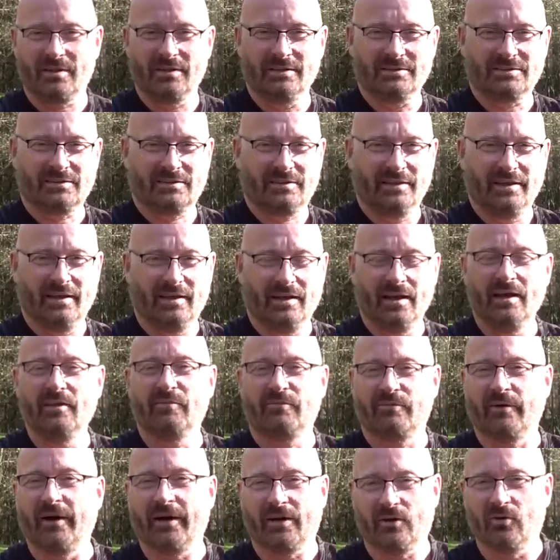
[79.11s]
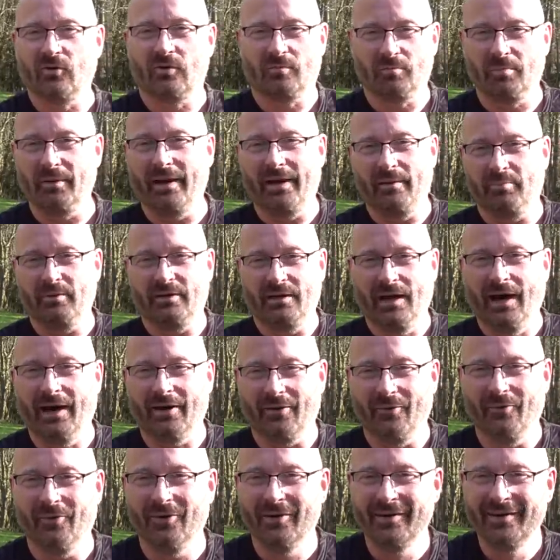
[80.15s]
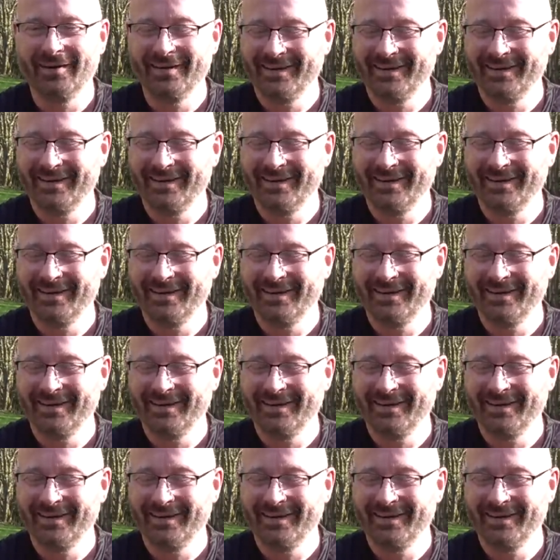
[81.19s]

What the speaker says: this thing, if I could play piano.